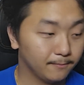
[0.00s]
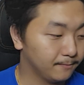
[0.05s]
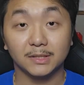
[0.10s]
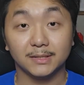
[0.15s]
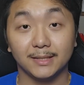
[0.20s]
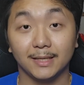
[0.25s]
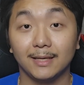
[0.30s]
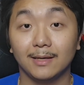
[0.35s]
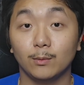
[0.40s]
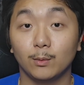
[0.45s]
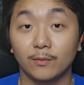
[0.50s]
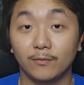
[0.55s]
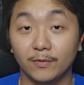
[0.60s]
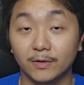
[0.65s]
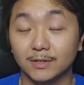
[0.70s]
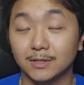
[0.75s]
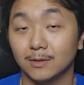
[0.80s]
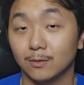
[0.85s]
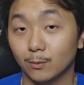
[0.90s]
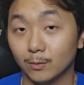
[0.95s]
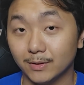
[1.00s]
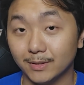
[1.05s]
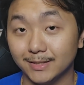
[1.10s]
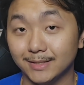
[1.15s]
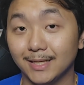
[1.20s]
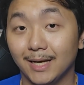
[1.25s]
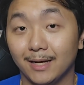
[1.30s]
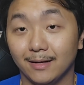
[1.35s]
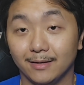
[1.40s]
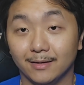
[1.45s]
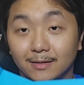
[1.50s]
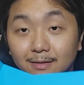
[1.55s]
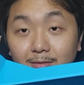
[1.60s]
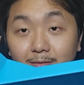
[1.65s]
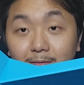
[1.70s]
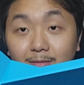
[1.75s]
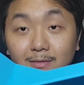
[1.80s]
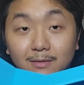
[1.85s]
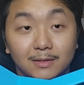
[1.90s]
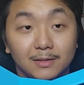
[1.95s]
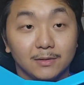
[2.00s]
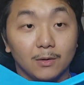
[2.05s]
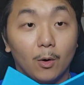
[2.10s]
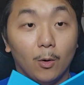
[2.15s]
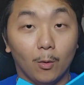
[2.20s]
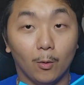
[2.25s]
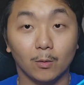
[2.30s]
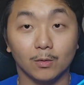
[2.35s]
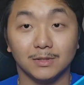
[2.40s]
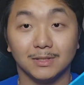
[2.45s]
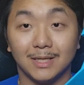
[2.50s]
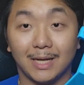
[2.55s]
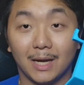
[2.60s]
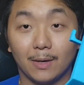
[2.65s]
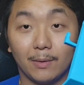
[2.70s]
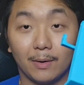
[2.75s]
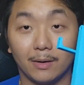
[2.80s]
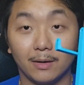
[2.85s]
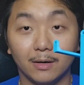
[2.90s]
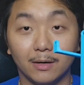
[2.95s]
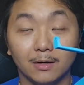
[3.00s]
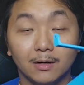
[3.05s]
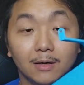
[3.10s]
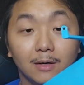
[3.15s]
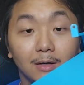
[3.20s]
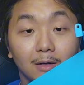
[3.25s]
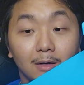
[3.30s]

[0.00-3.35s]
The second revision or design is this whole slide right here.